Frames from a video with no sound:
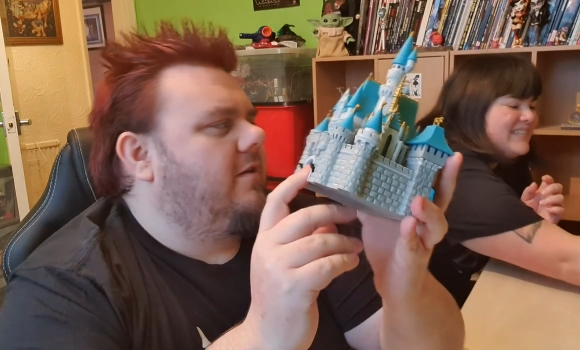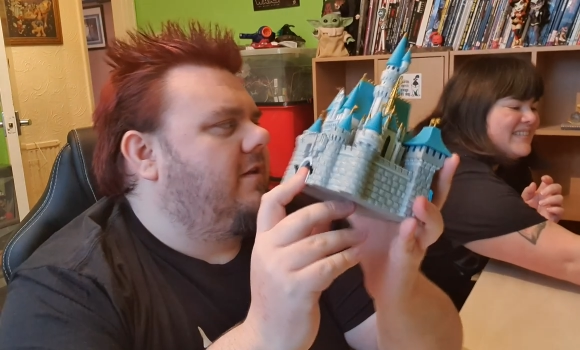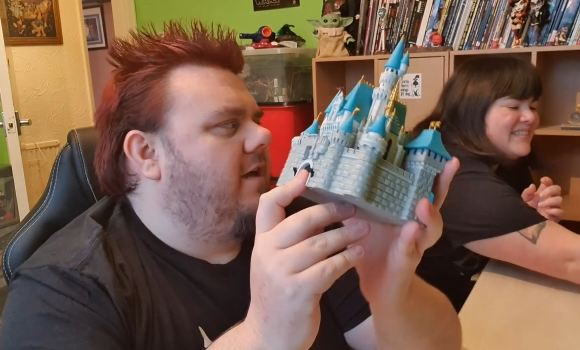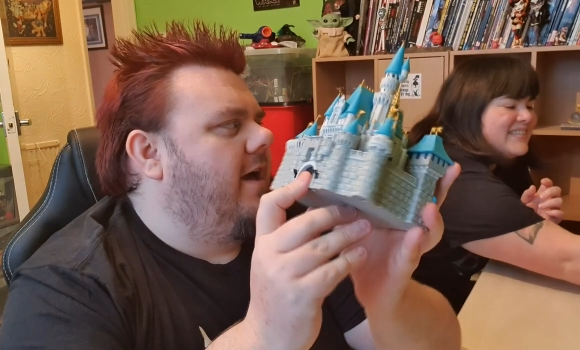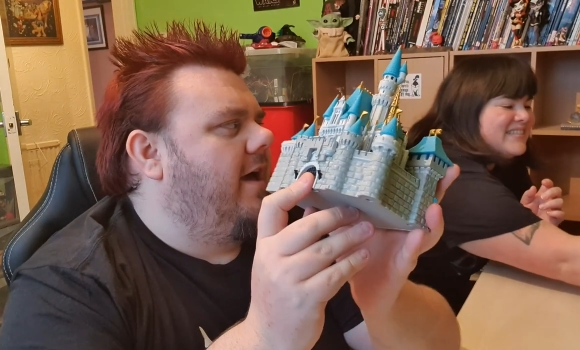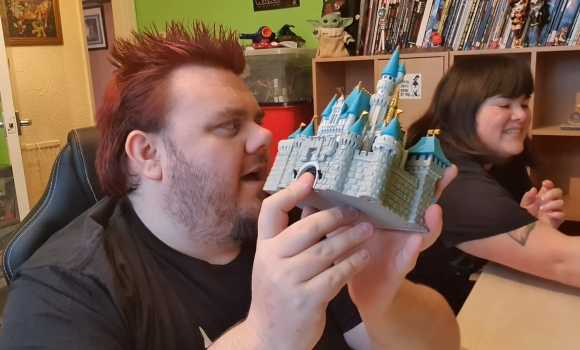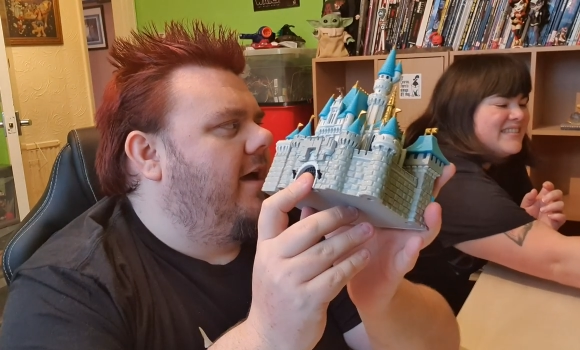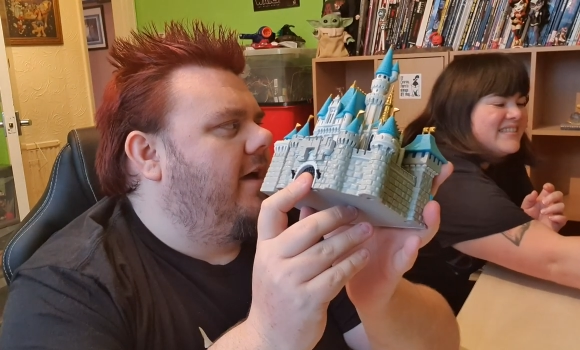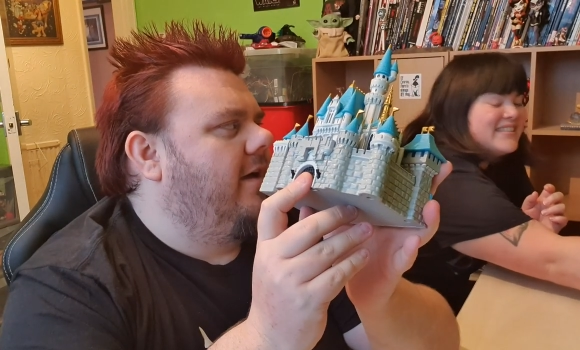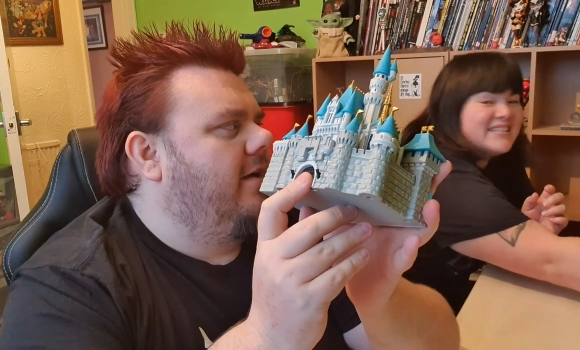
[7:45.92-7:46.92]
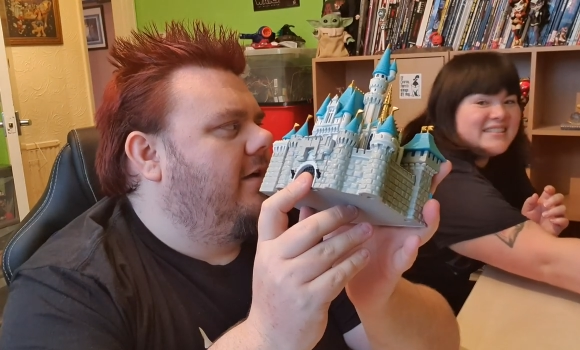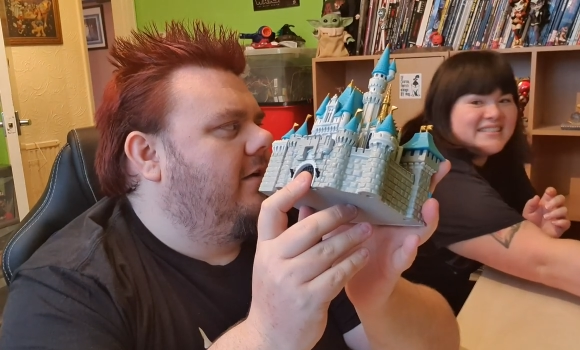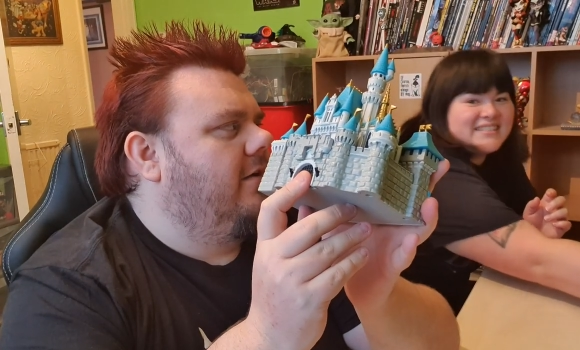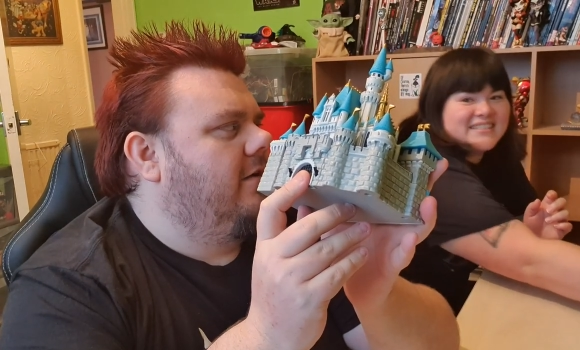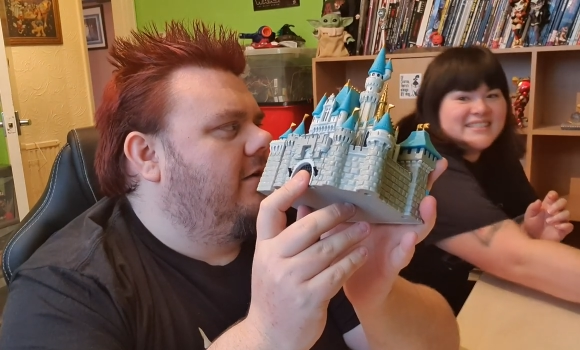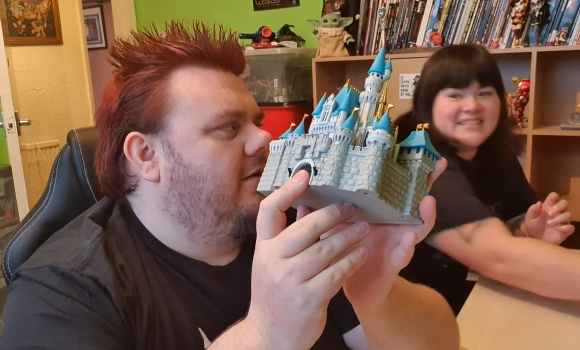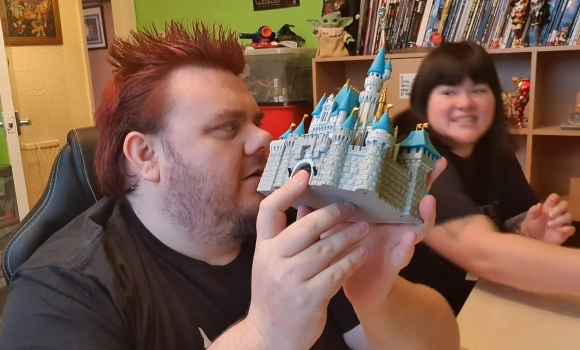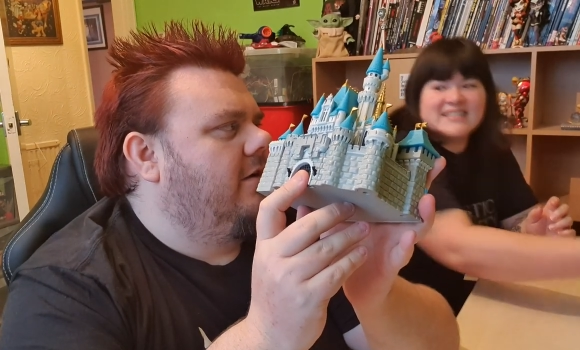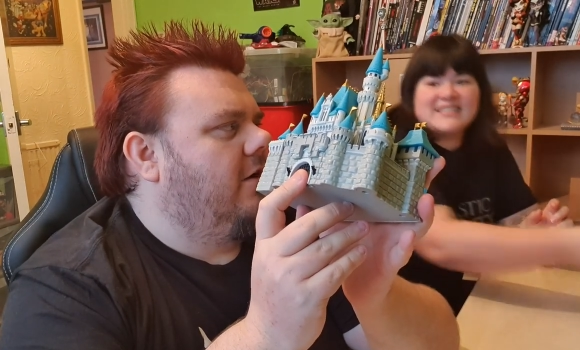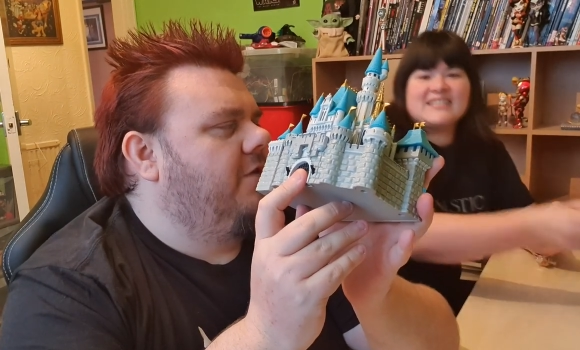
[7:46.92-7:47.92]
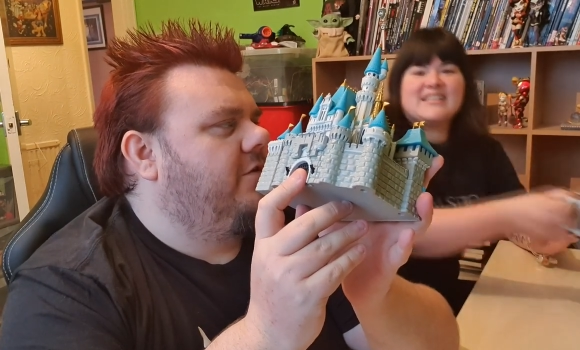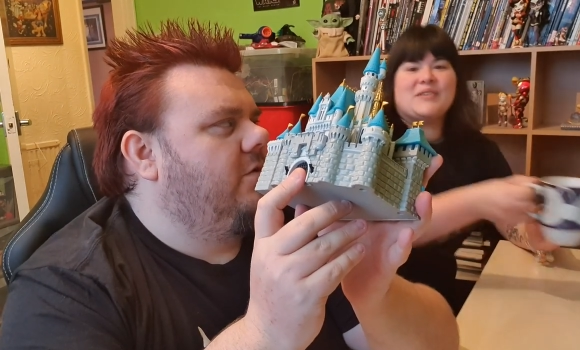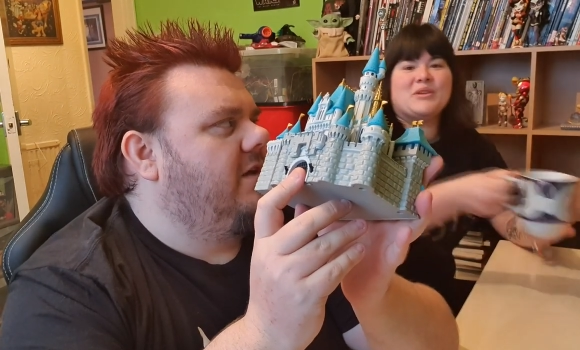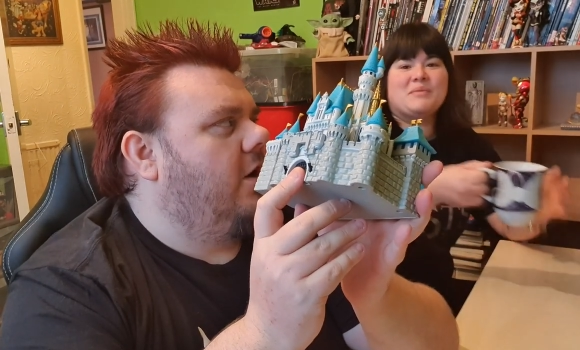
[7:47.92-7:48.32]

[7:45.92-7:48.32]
Speaker 1: yeah. Or the Julie.